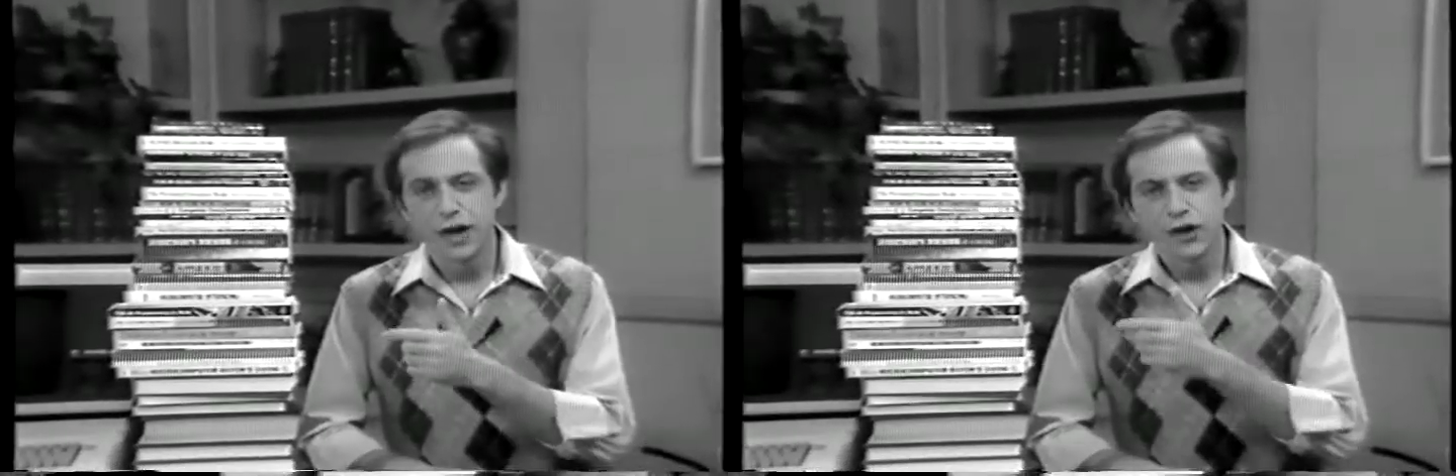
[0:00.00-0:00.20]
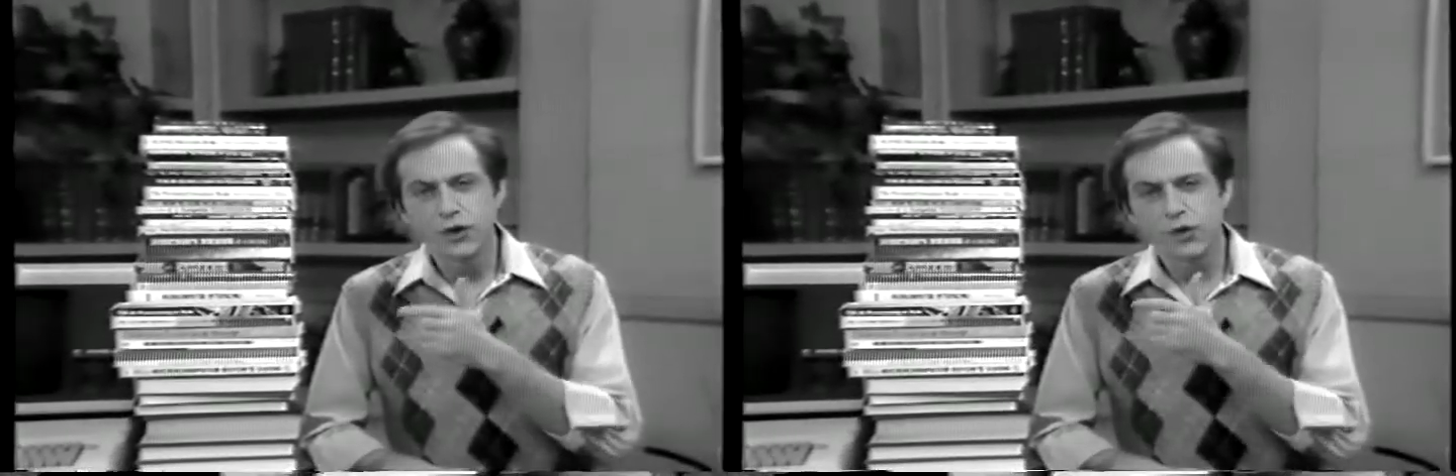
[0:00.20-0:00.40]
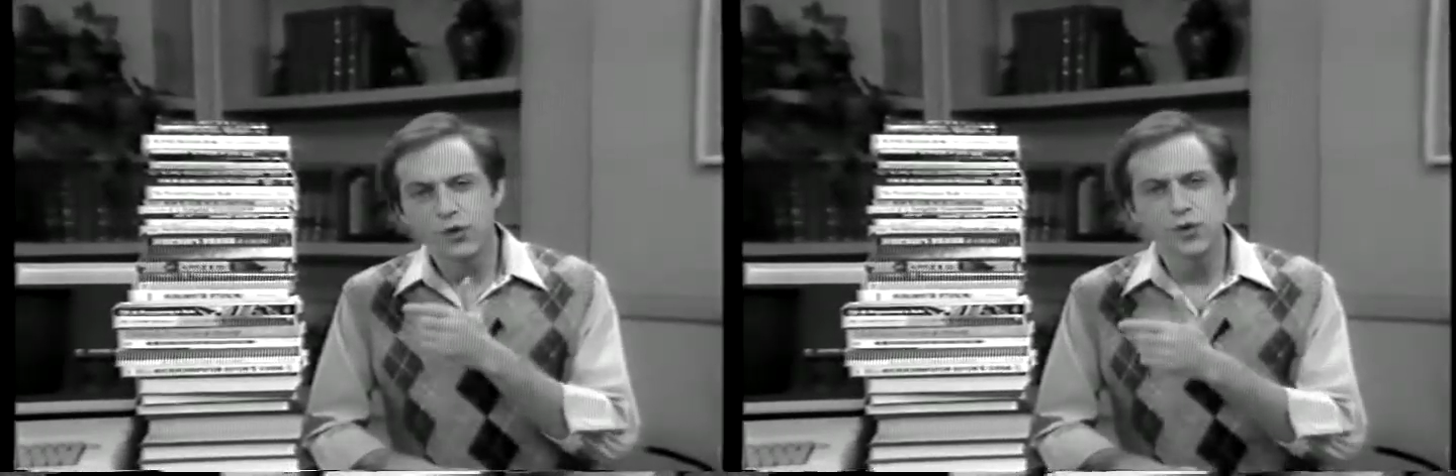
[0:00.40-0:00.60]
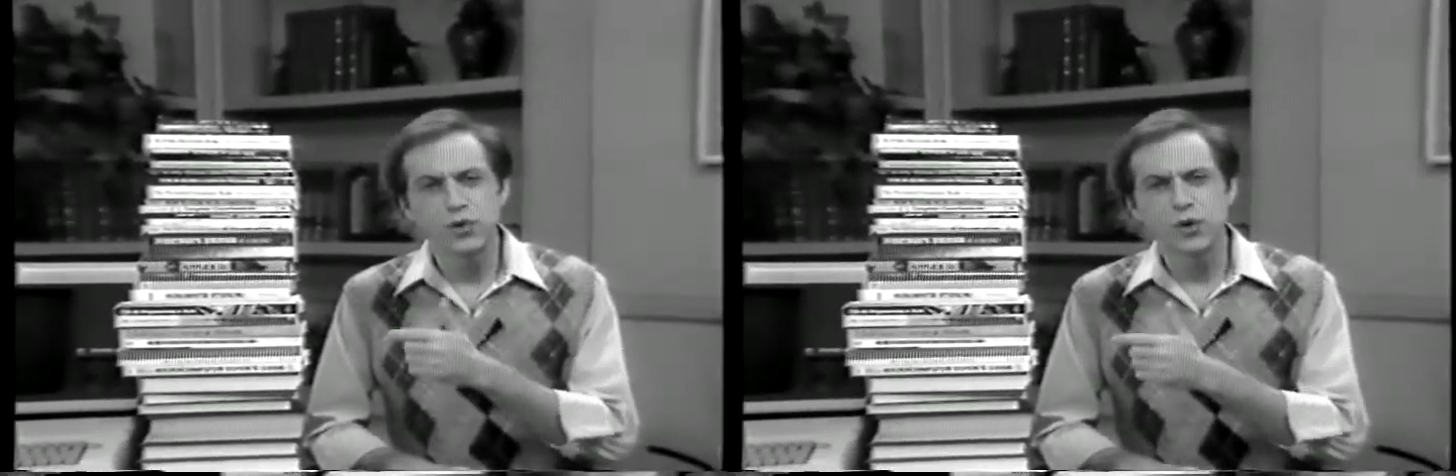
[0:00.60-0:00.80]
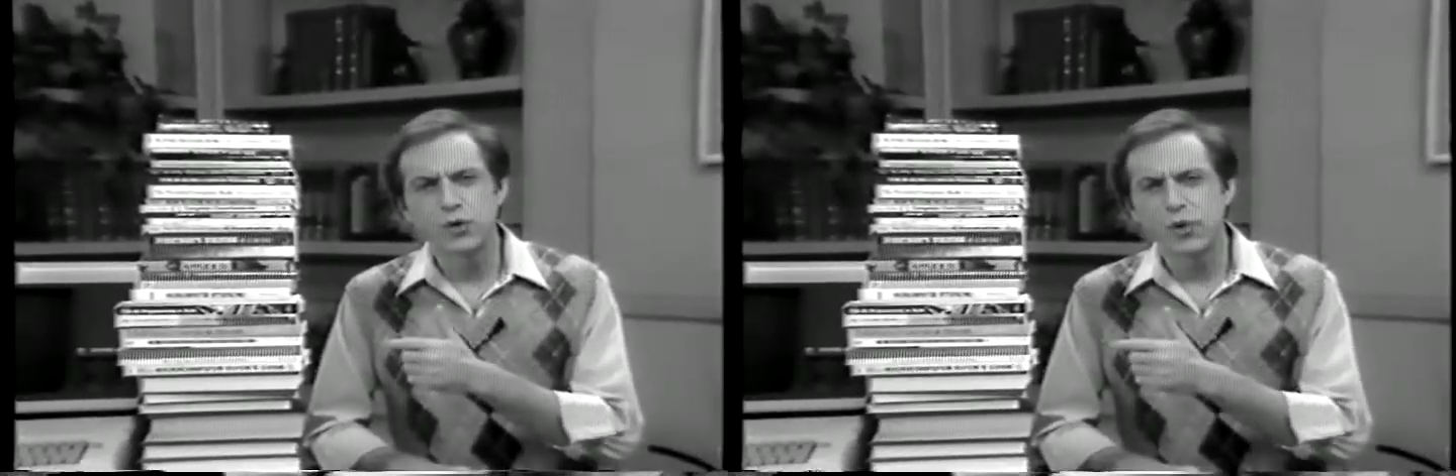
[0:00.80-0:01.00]
You know, you
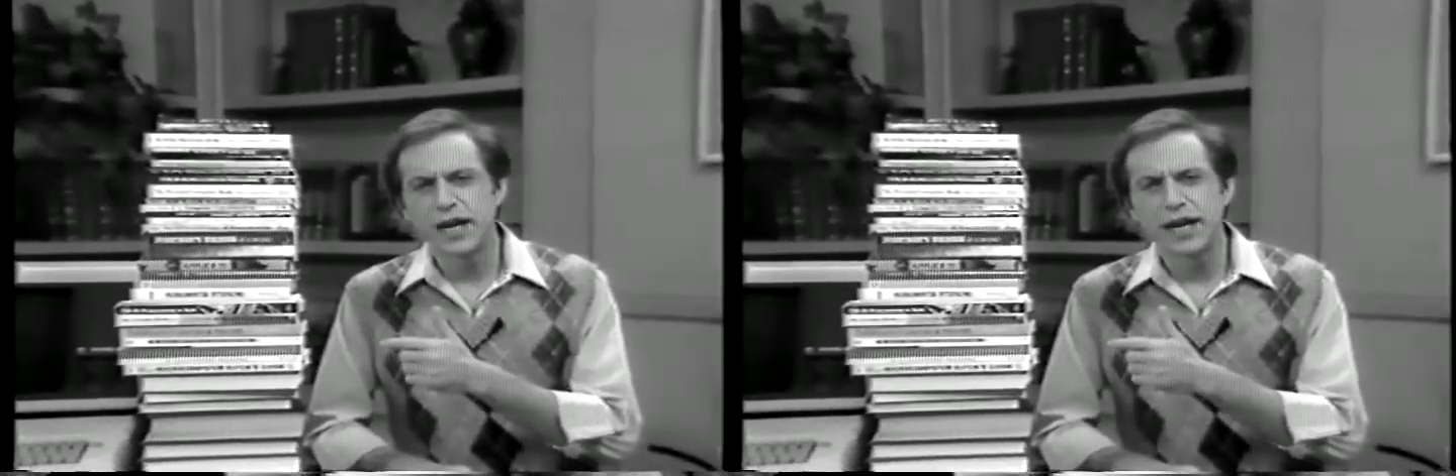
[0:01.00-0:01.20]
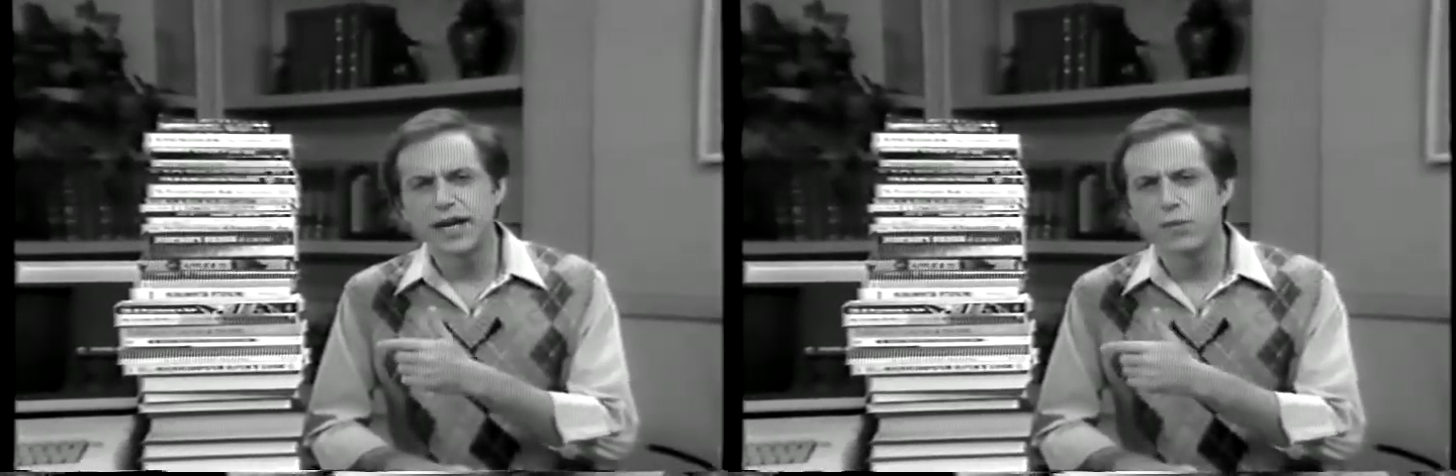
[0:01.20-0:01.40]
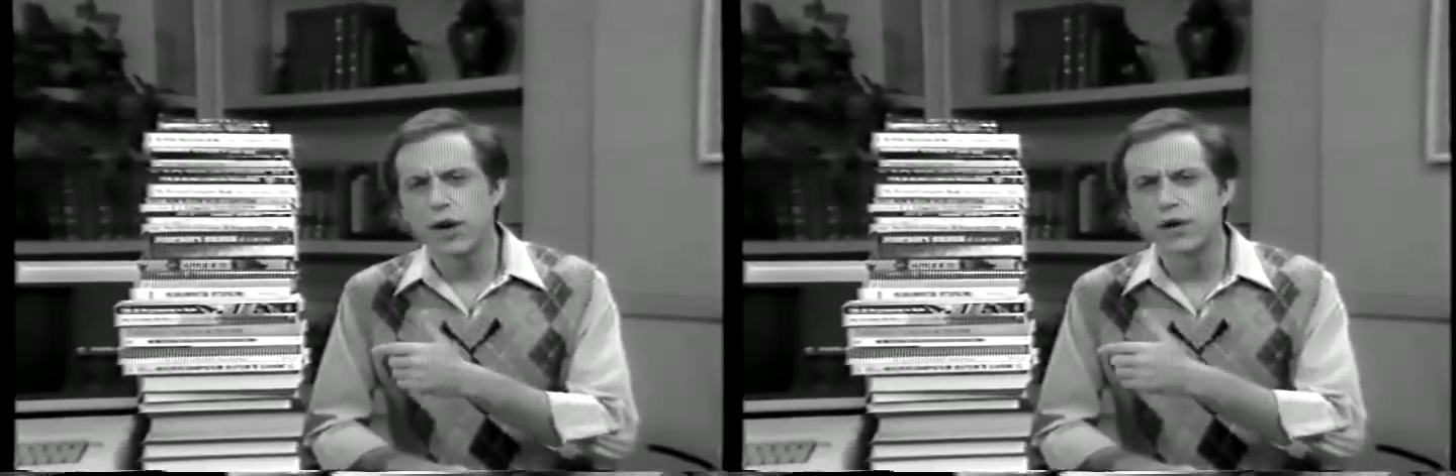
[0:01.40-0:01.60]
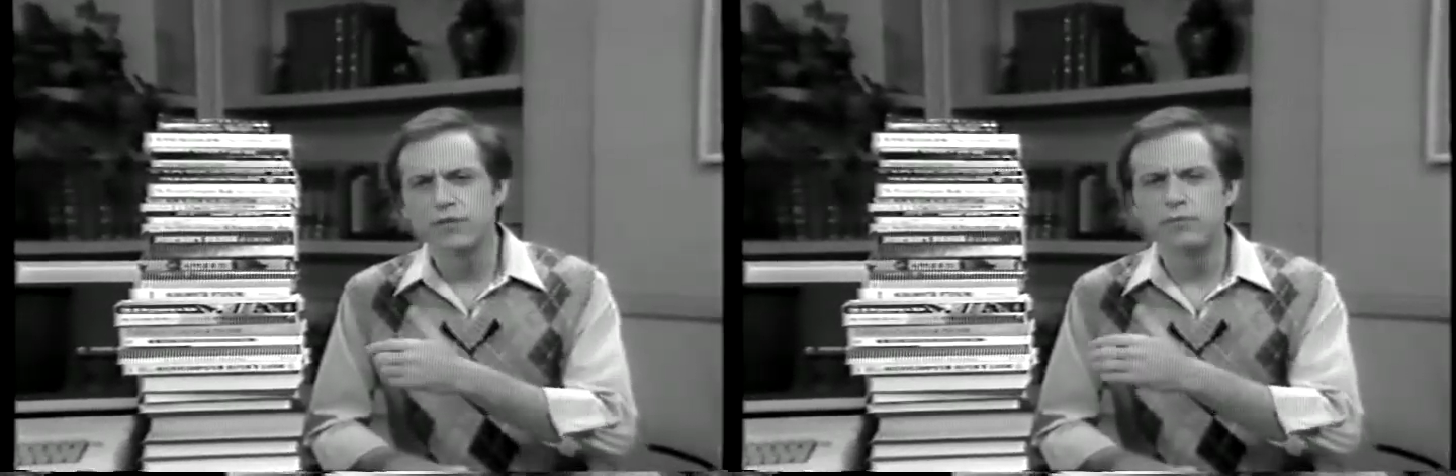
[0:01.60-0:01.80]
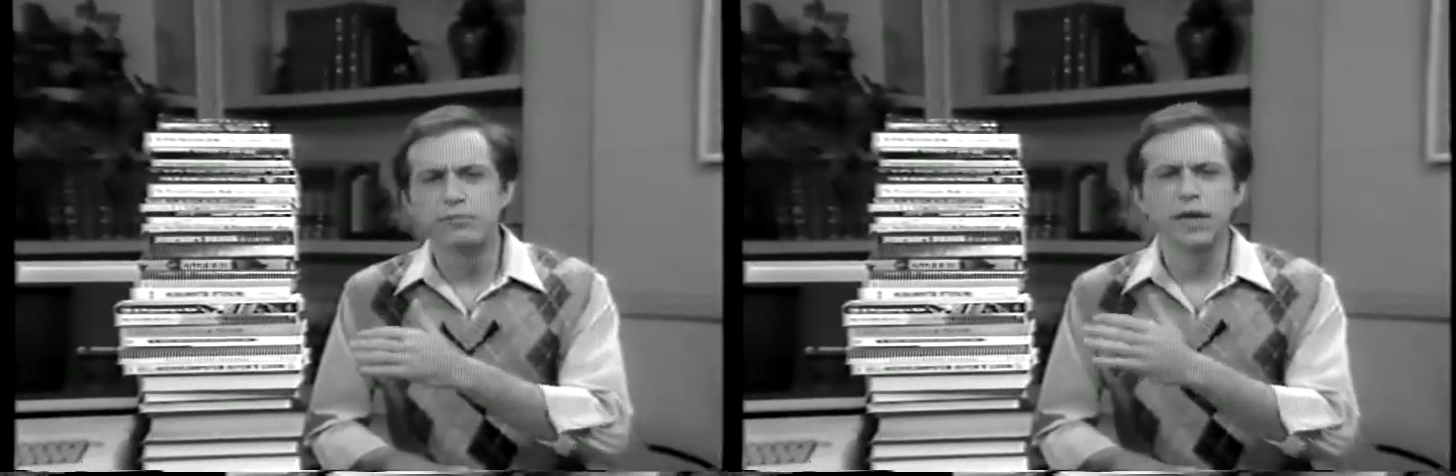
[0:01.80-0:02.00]
could read any one
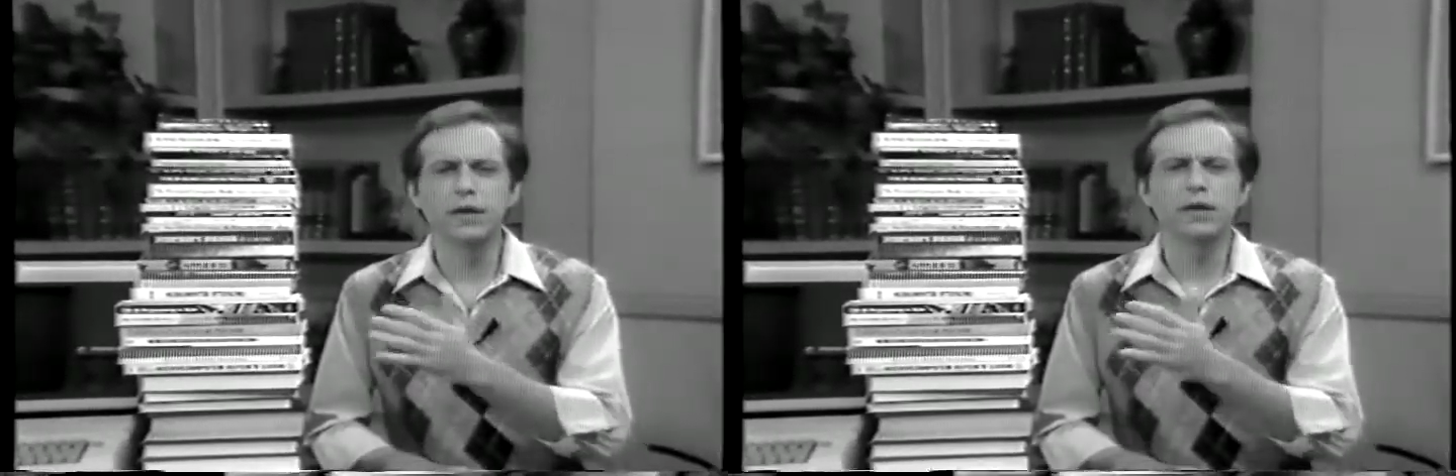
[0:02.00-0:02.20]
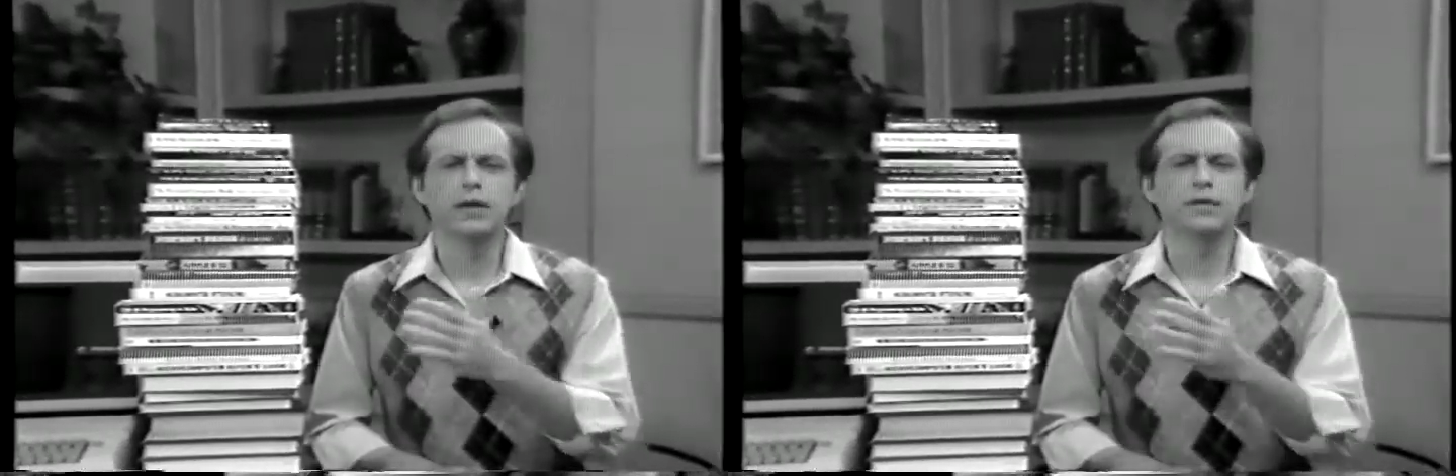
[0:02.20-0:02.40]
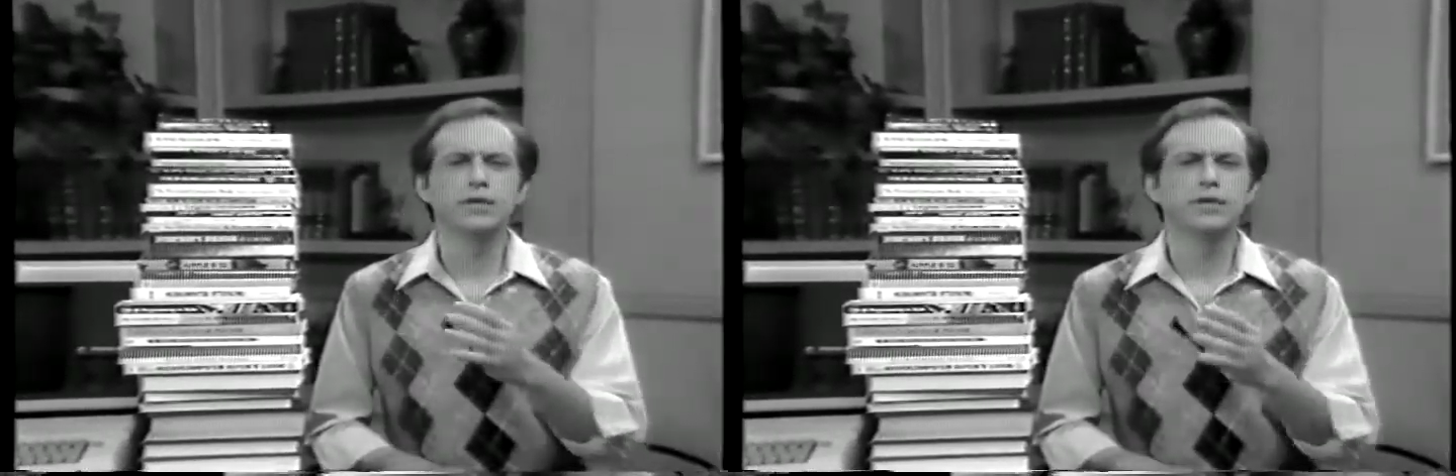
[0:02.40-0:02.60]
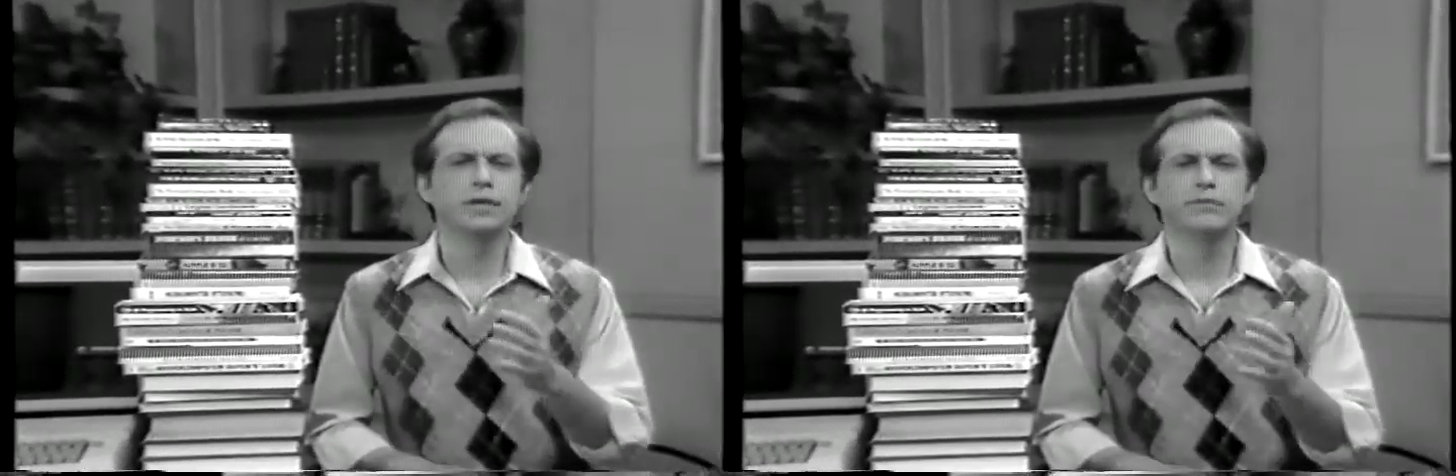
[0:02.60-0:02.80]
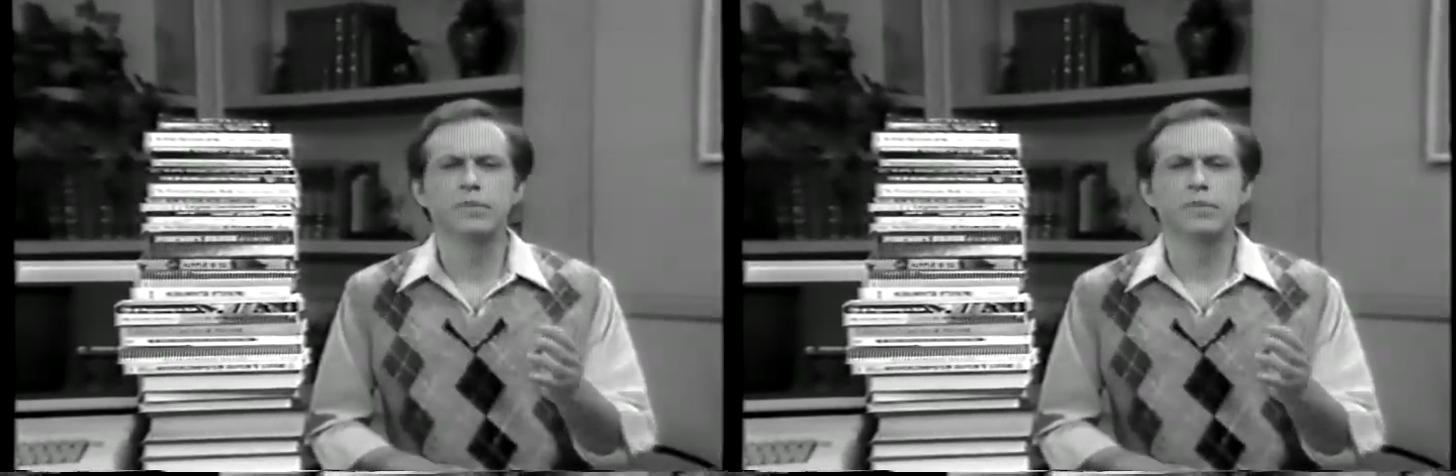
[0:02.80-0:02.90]
of billions and